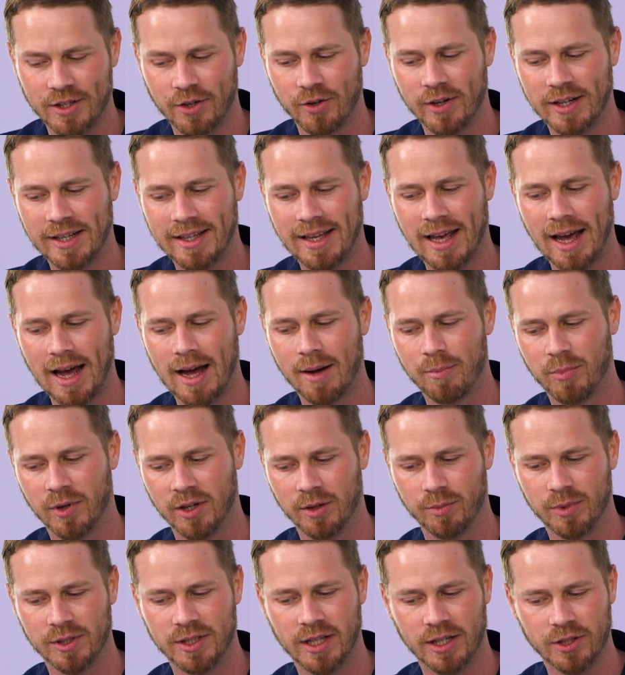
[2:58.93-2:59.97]
there any cap on the
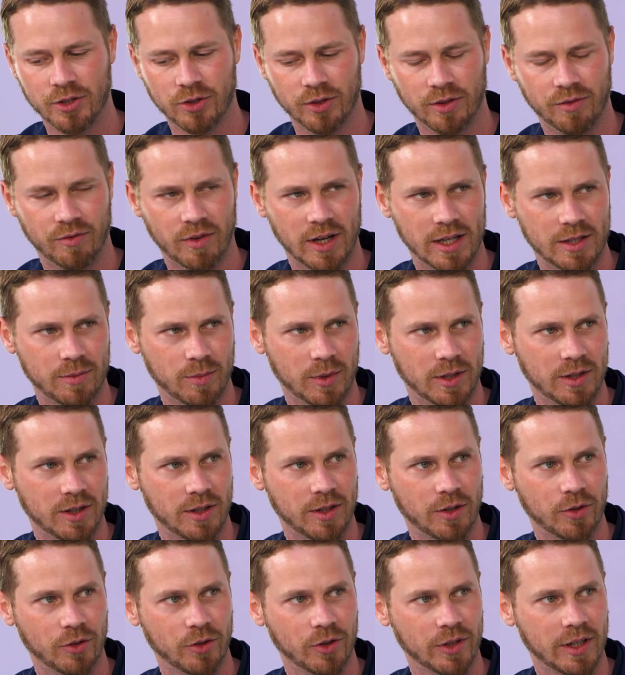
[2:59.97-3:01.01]
potential investment that
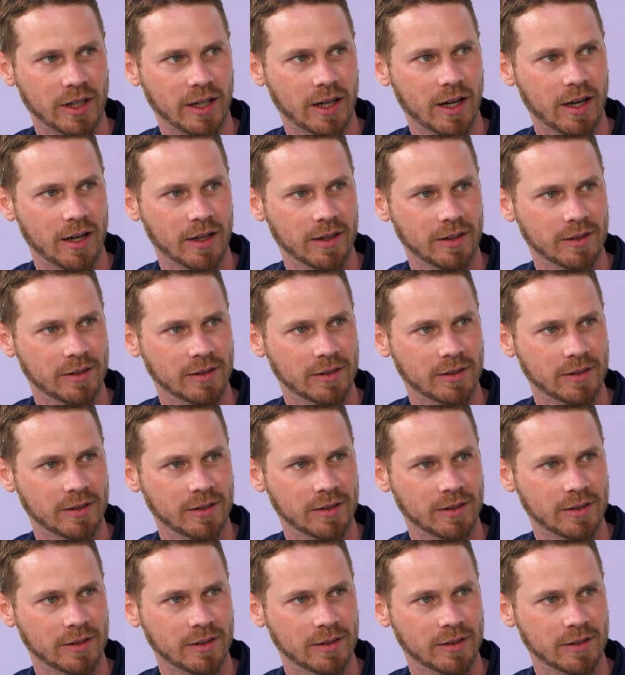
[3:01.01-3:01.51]
they're looking at?